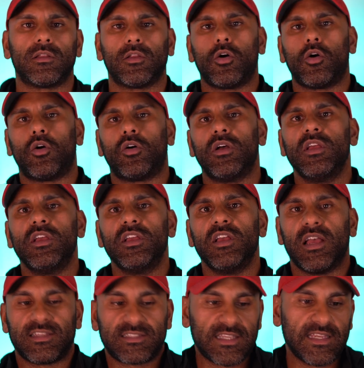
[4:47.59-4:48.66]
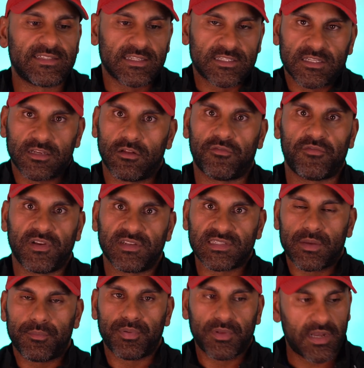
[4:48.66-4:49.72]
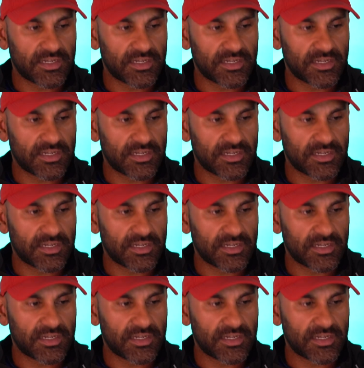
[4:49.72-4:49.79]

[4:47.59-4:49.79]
or a seated curl, for example,